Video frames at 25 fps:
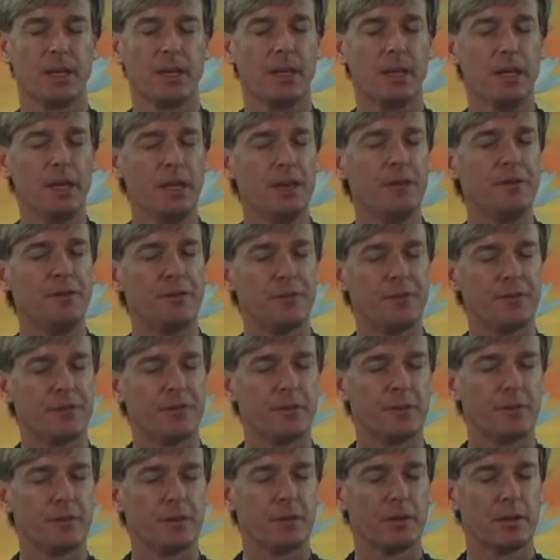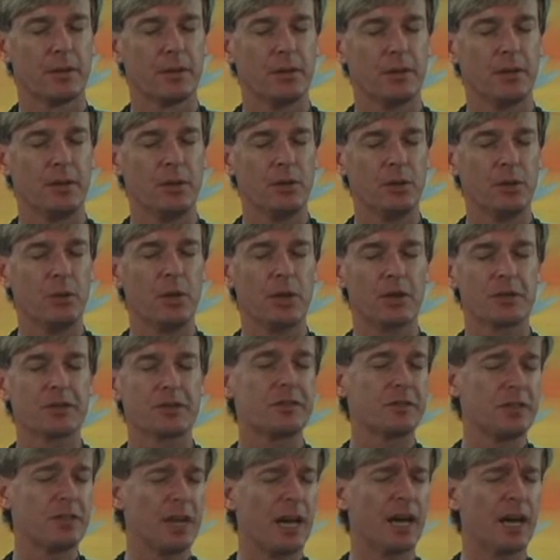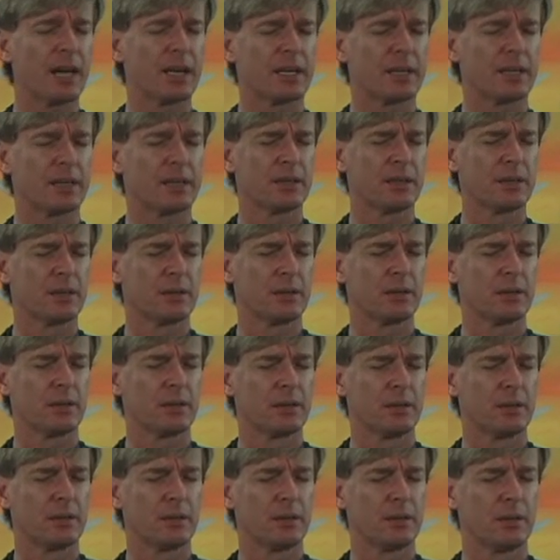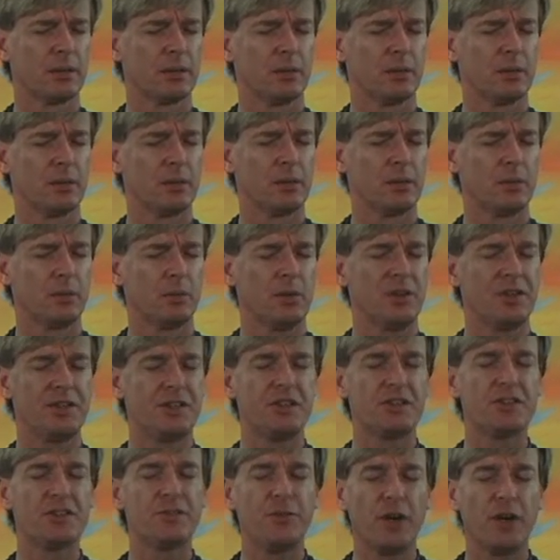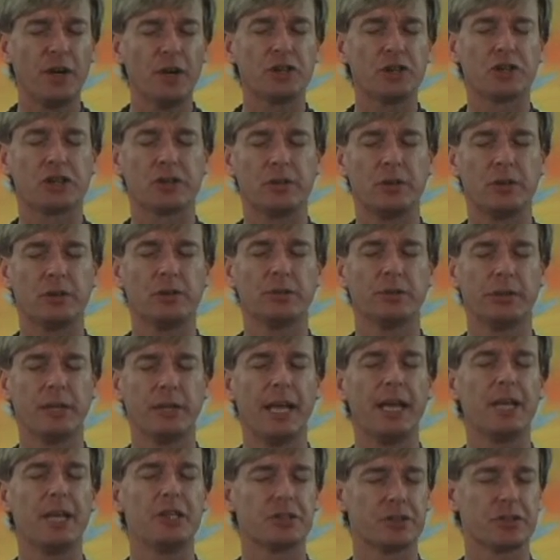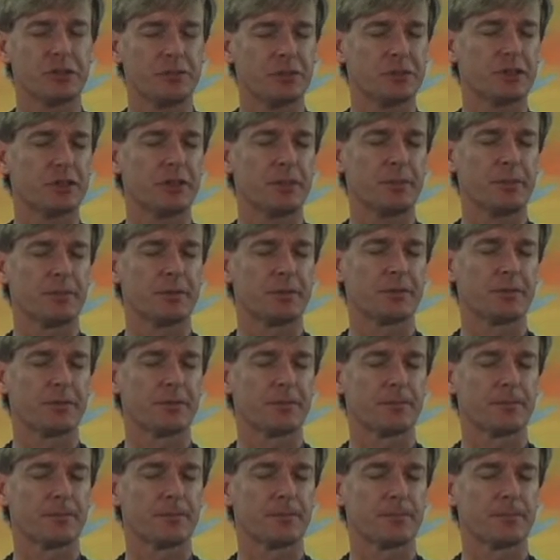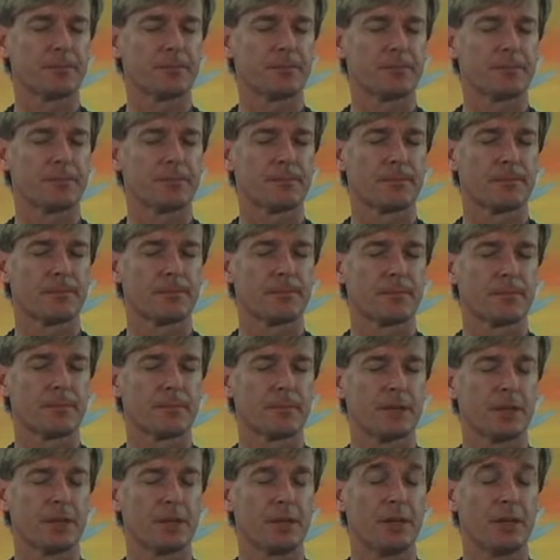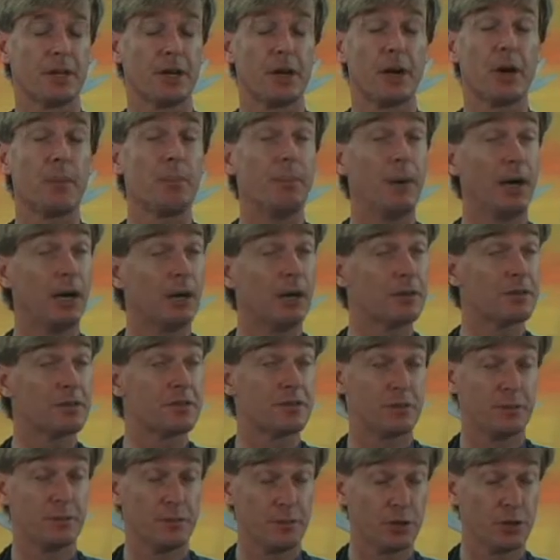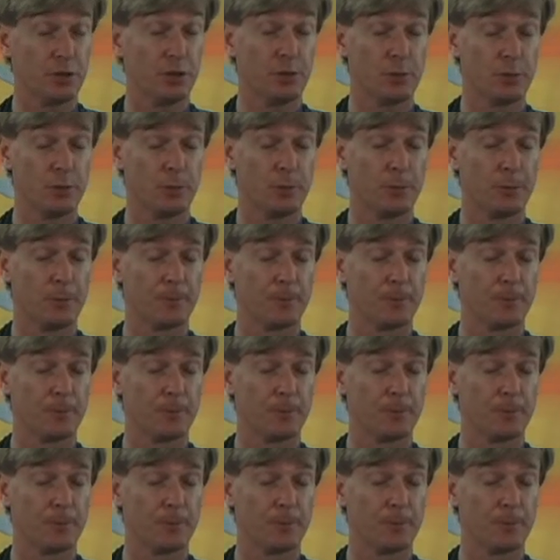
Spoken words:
If you are stuck with dysfunctional relationships, there are parts of you